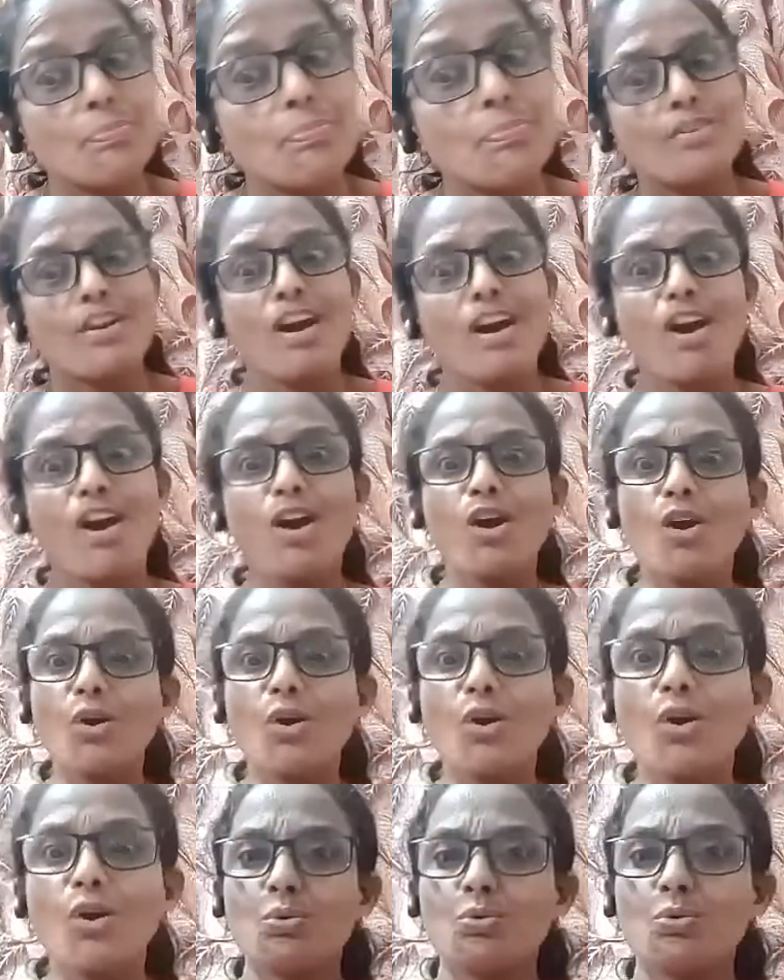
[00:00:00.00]

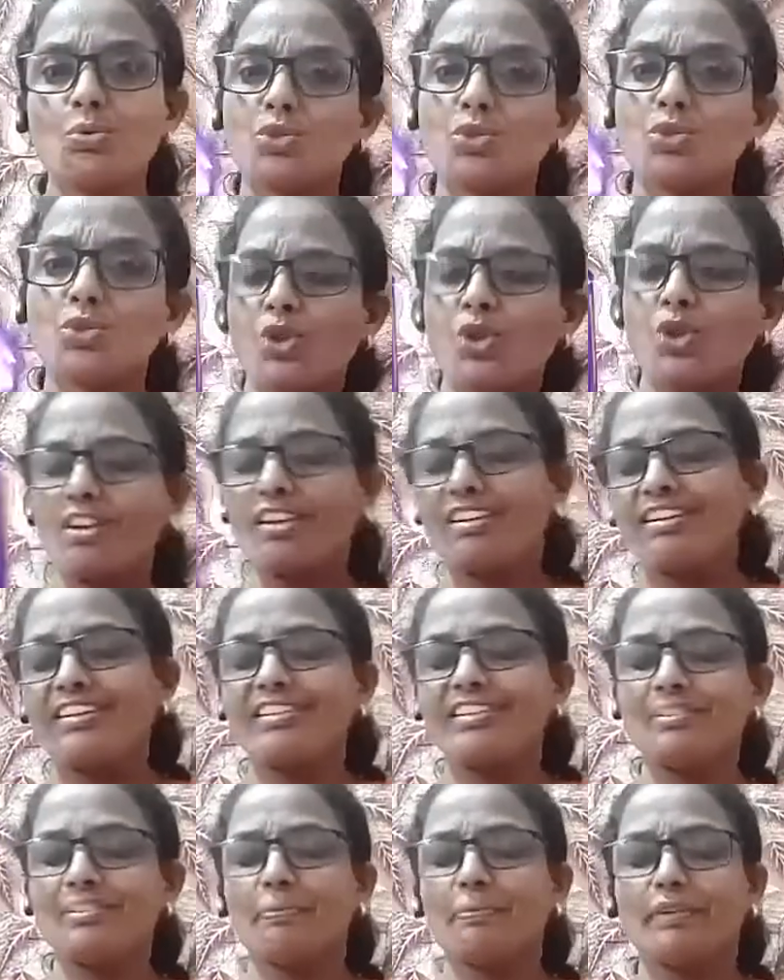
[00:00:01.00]
brown, chocolate
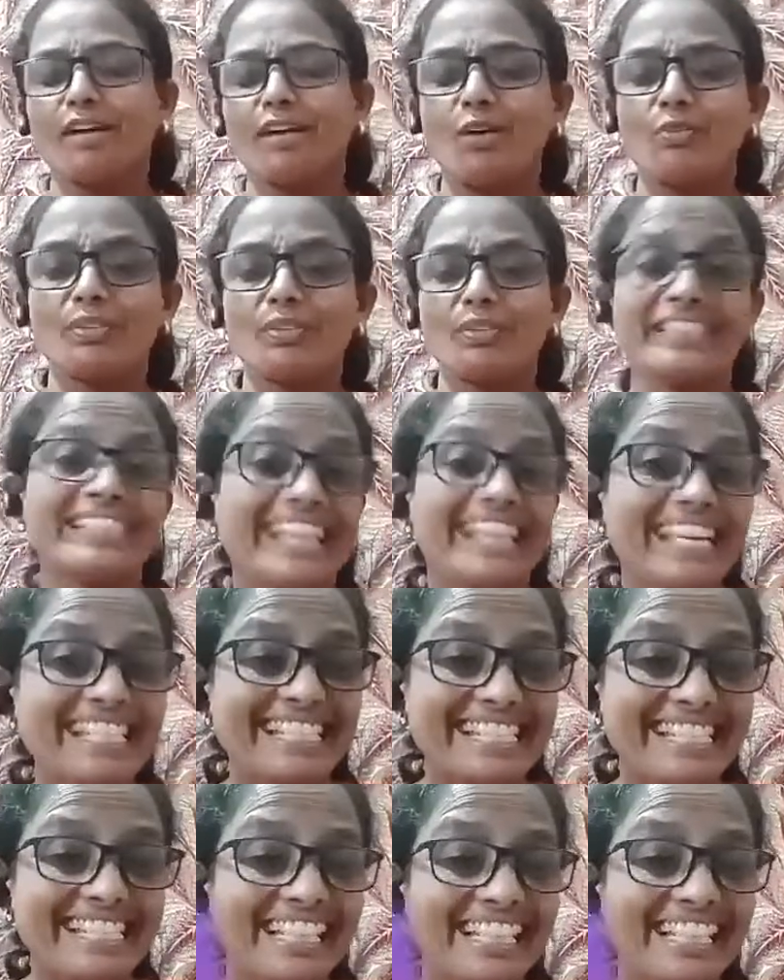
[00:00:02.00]
brown. Yes.